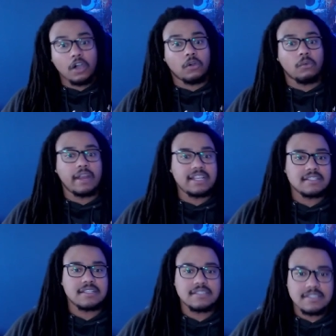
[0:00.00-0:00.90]
great
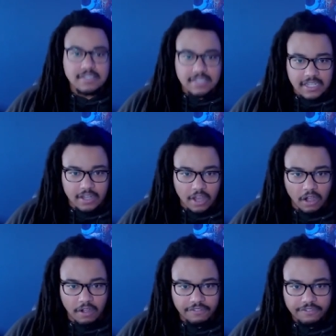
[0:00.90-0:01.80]

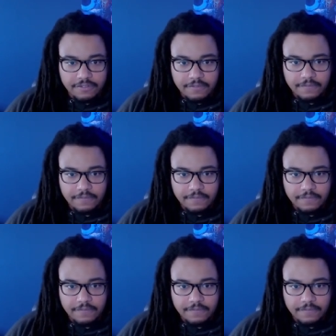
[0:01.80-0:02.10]
send-off